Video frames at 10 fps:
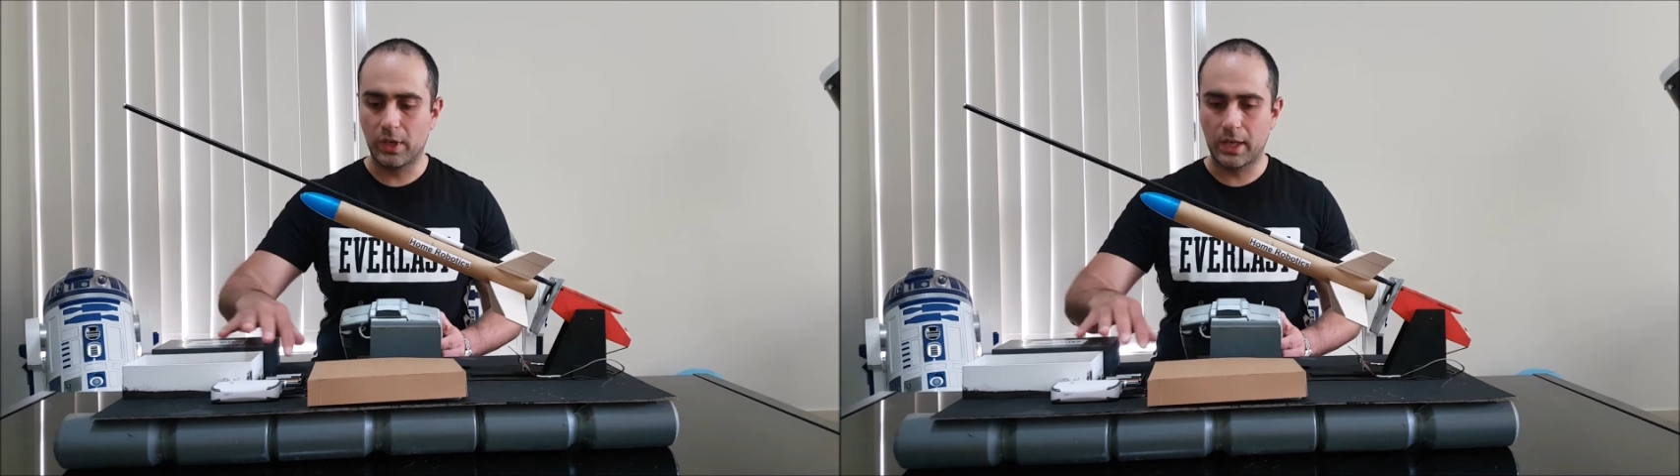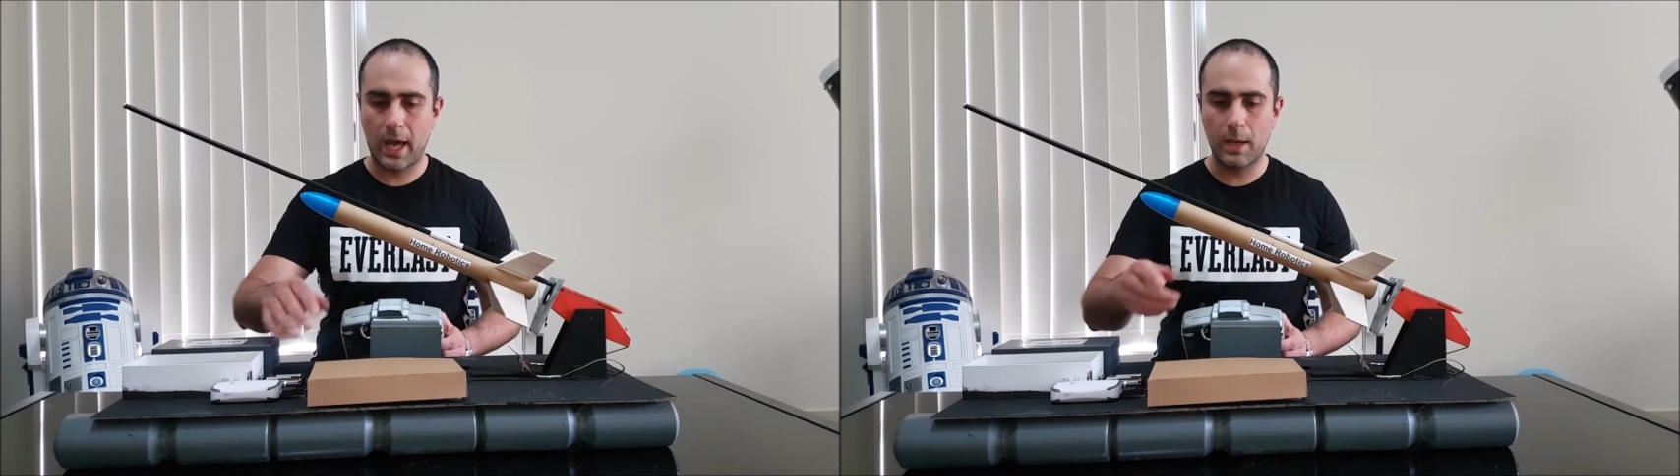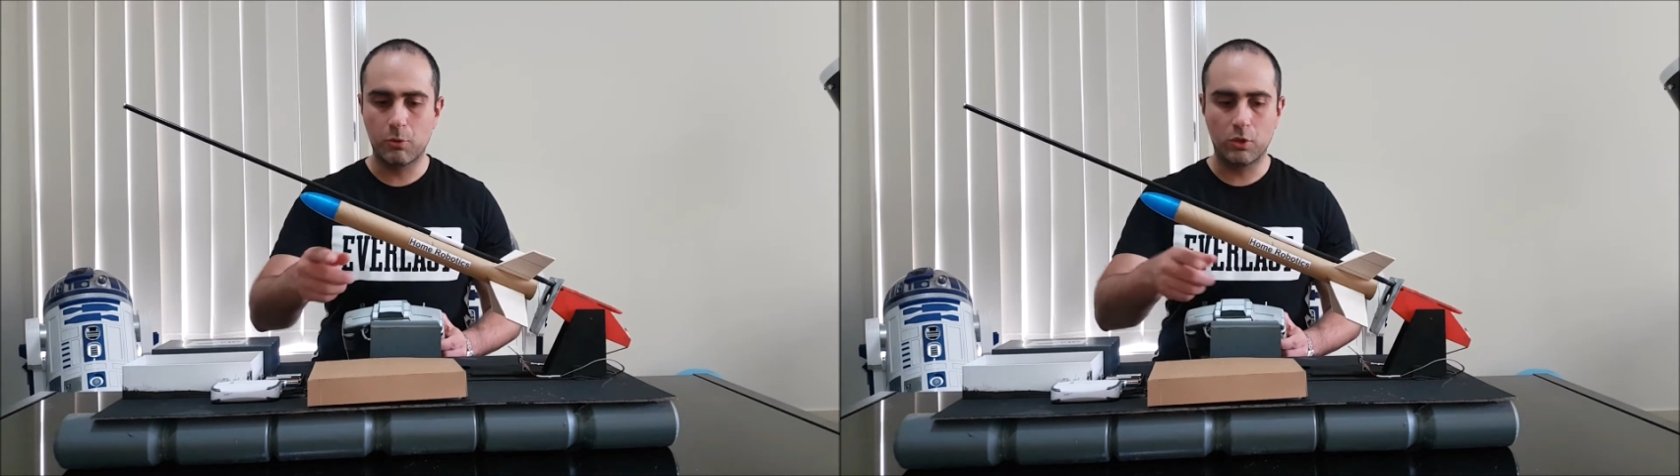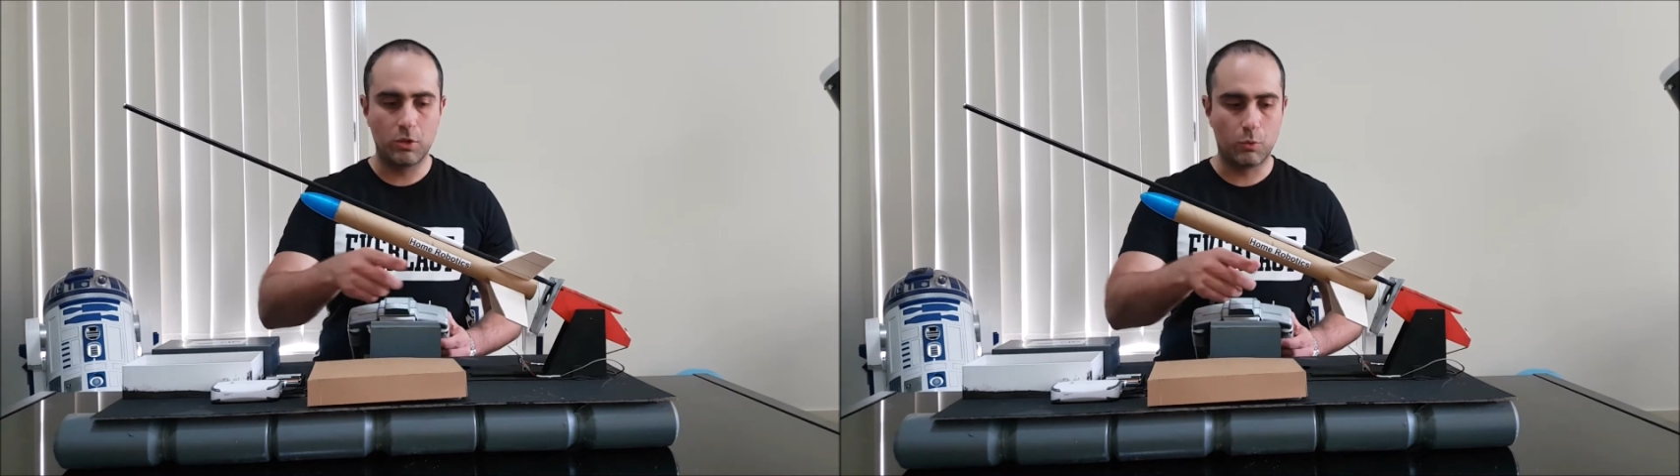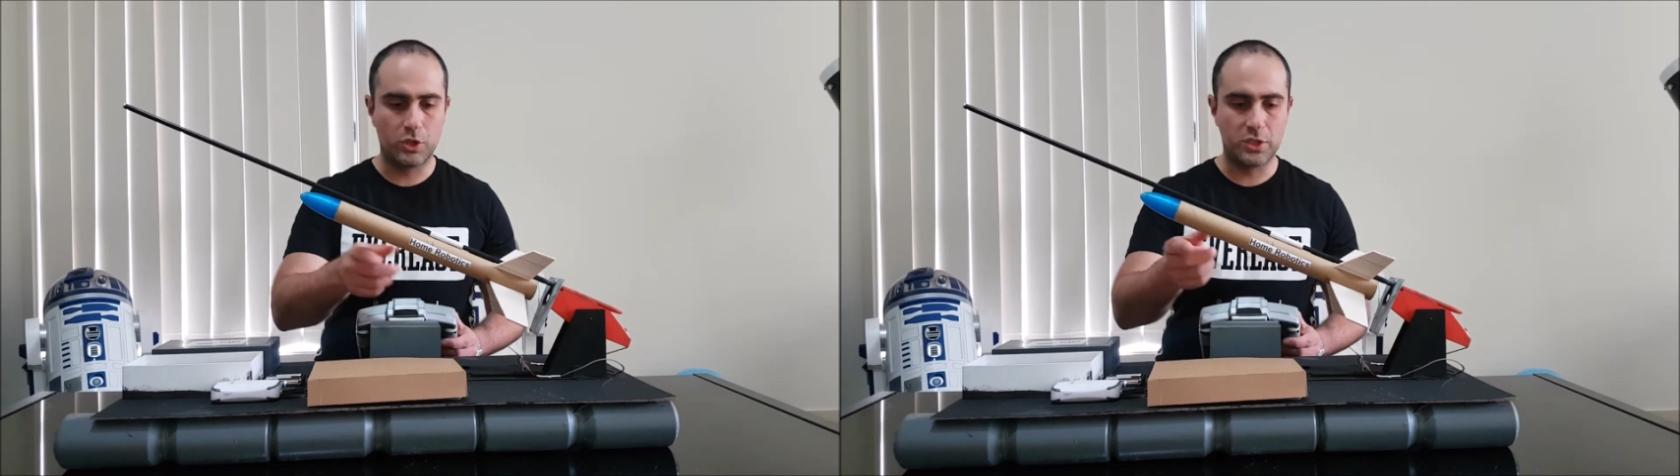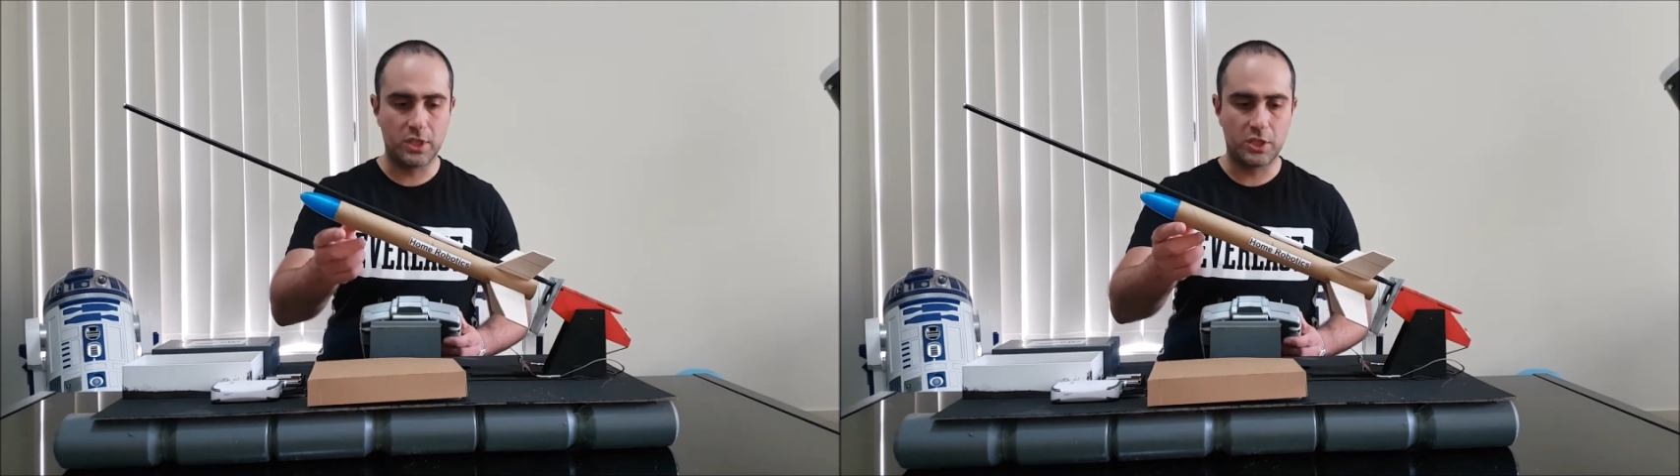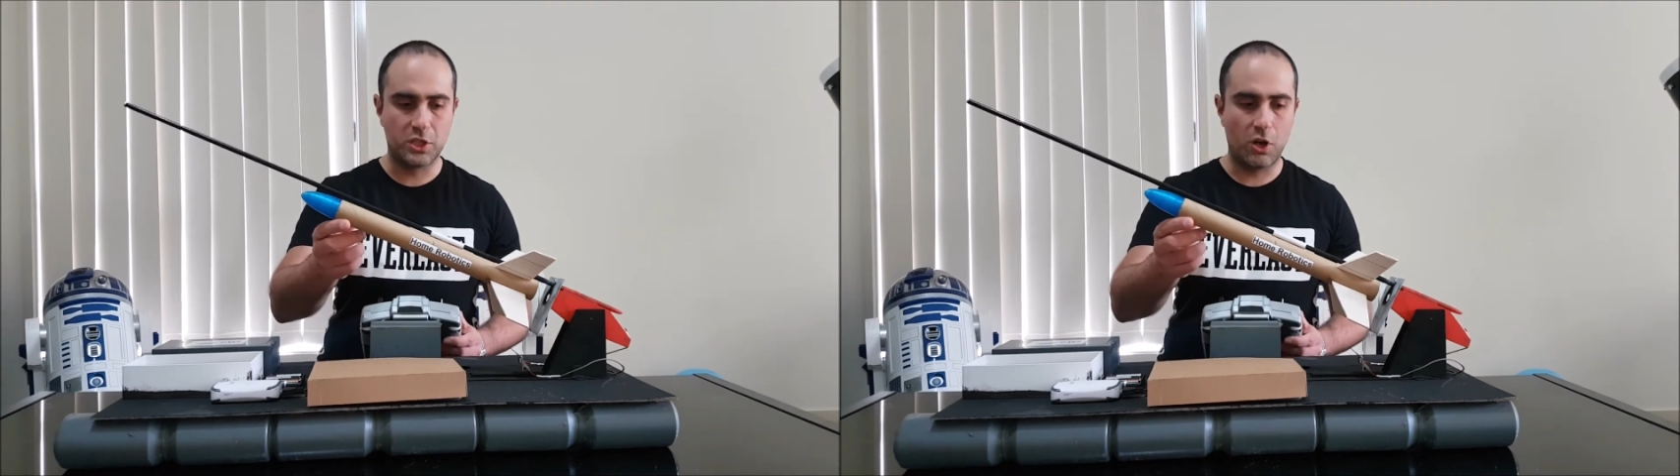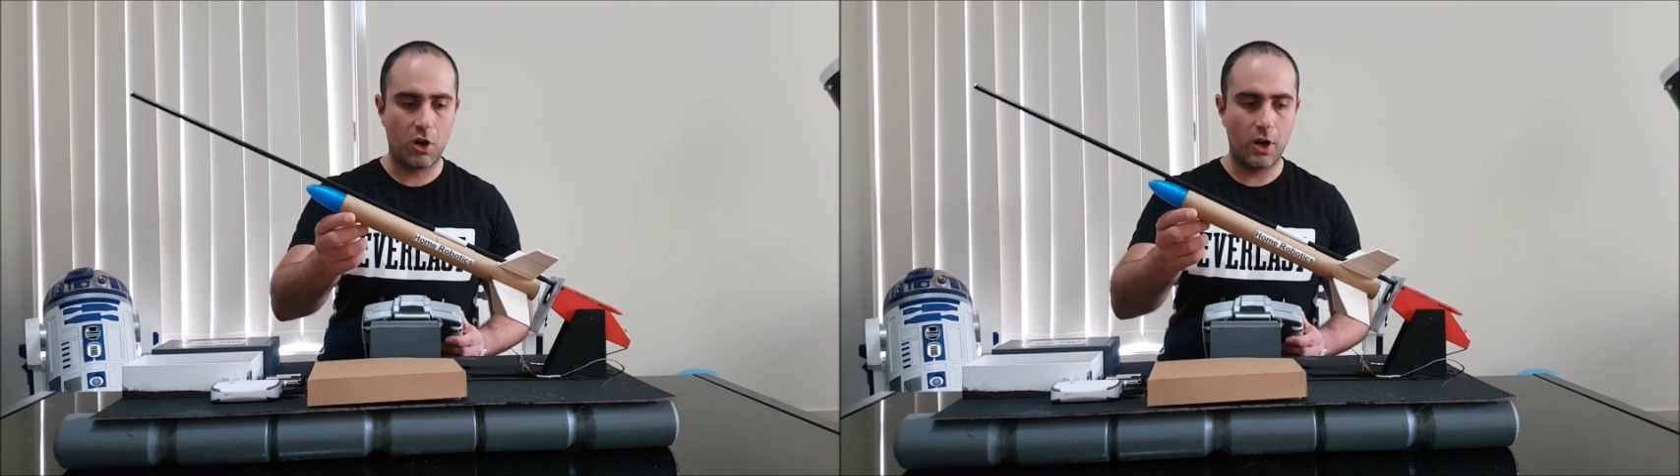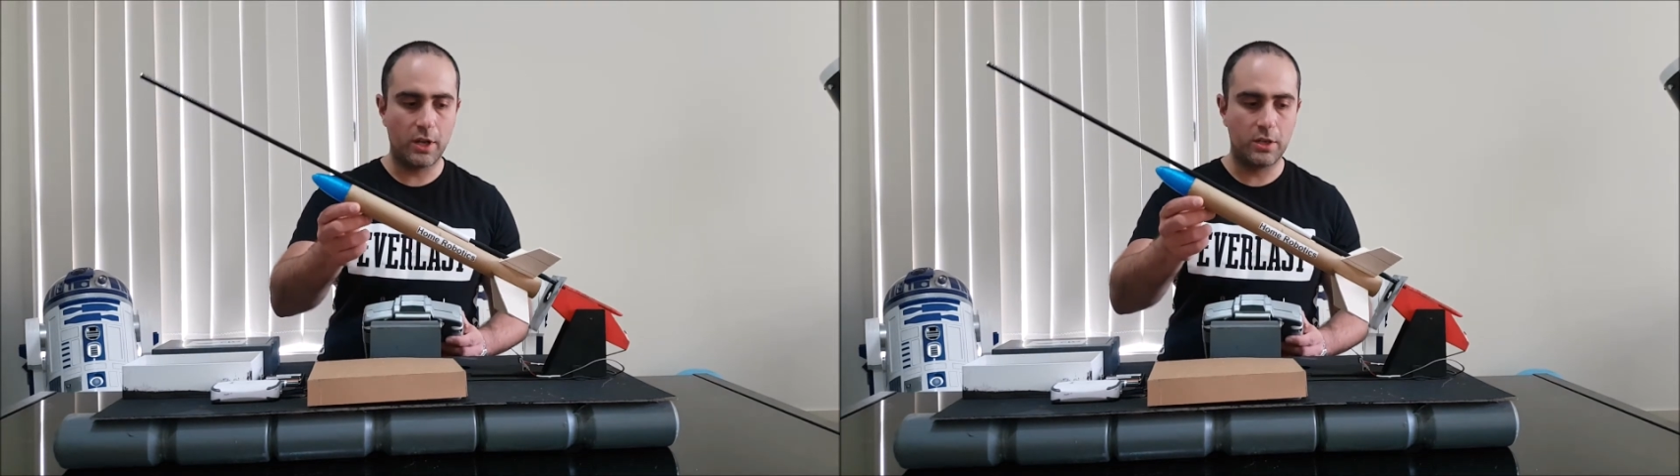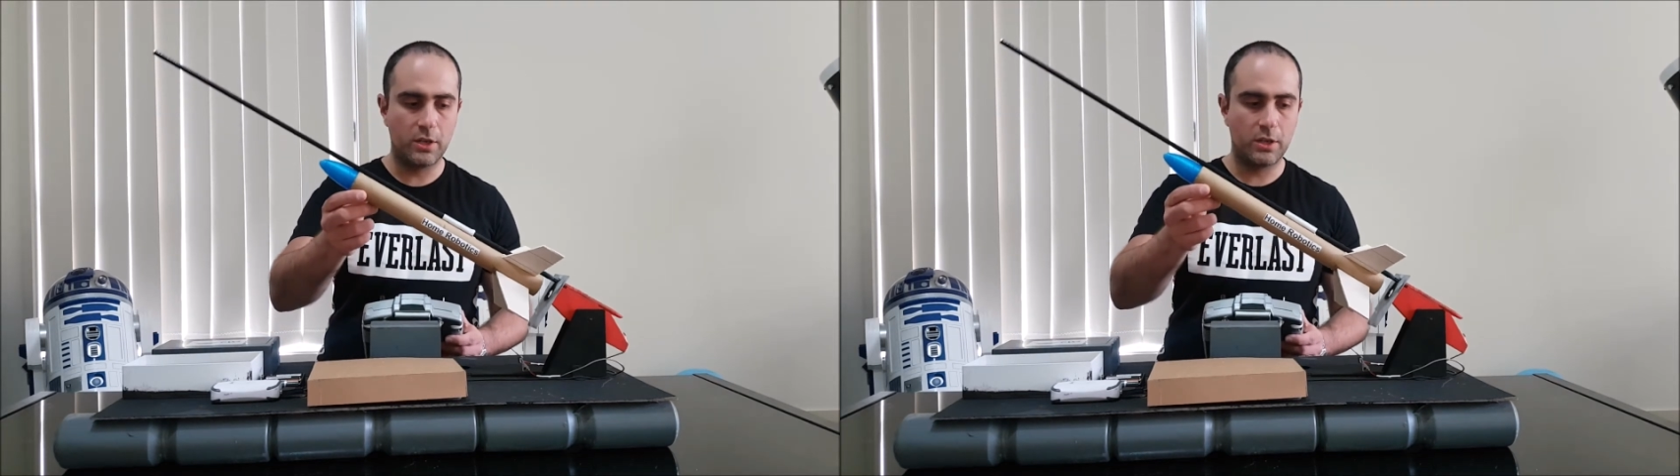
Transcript: in a cable, which is then tied